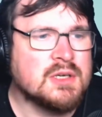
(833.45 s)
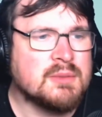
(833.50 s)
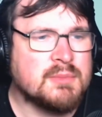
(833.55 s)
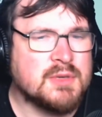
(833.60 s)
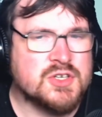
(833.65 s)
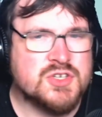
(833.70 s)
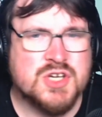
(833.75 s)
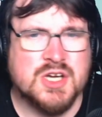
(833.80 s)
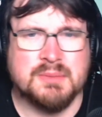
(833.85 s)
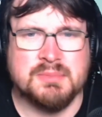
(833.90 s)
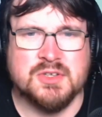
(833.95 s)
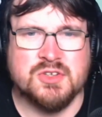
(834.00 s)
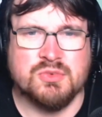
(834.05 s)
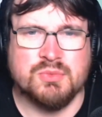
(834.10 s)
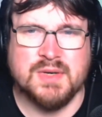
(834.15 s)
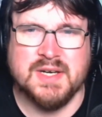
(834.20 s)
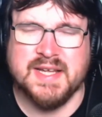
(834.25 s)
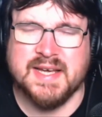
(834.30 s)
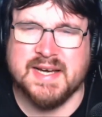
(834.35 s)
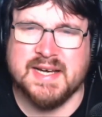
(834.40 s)
Bisharp doesn't
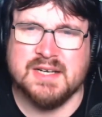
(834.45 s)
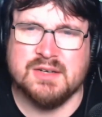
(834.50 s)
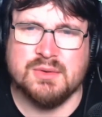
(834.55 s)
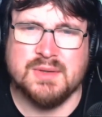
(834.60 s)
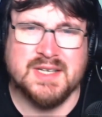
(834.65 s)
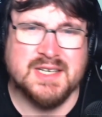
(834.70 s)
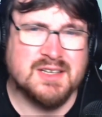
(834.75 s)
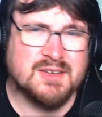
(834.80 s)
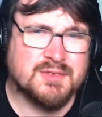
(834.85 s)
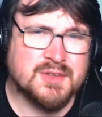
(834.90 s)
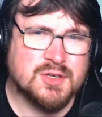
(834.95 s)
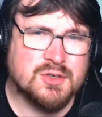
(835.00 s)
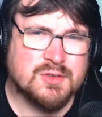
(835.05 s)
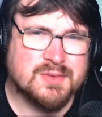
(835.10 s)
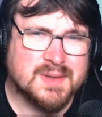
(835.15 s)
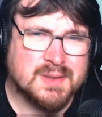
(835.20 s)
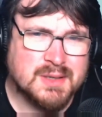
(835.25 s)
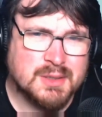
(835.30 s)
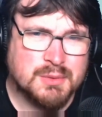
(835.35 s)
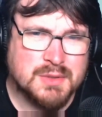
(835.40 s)
really handle any of those
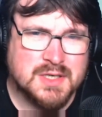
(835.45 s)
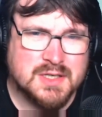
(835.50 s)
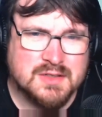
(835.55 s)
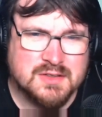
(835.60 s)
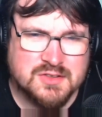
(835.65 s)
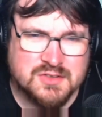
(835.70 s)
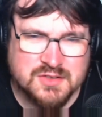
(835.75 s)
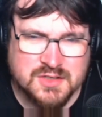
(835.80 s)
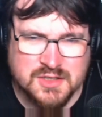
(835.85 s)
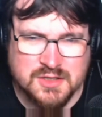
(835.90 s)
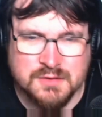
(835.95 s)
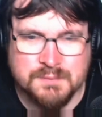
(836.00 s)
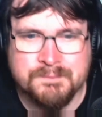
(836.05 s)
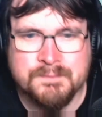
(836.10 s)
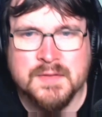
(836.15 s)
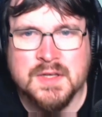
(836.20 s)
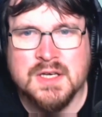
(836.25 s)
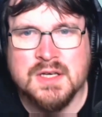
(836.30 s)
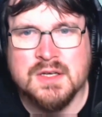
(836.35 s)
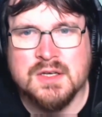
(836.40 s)
very well, so
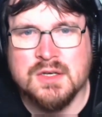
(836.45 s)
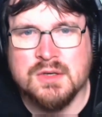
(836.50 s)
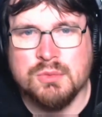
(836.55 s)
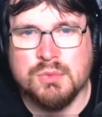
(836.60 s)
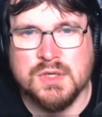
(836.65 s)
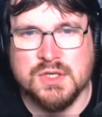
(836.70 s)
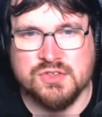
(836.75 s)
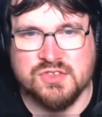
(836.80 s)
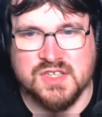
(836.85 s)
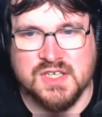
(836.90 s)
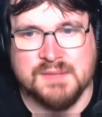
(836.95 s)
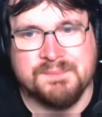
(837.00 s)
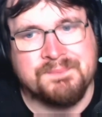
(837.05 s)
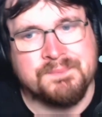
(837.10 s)
We'll see.